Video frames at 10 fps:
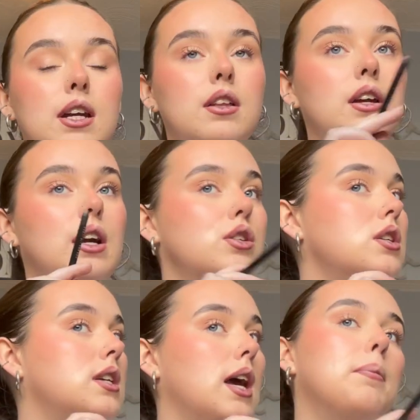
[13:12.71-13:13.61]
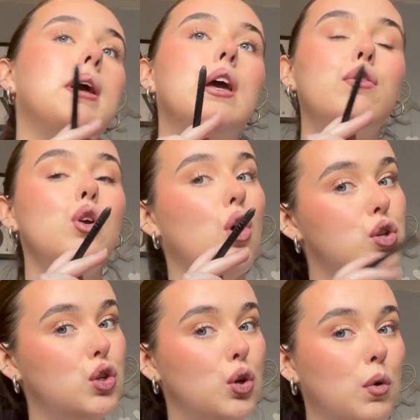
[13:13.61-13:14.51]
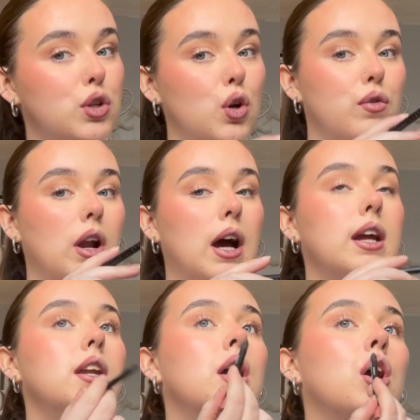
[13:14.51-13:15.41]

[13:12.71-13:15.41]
Here's the tip: if you do want to overline,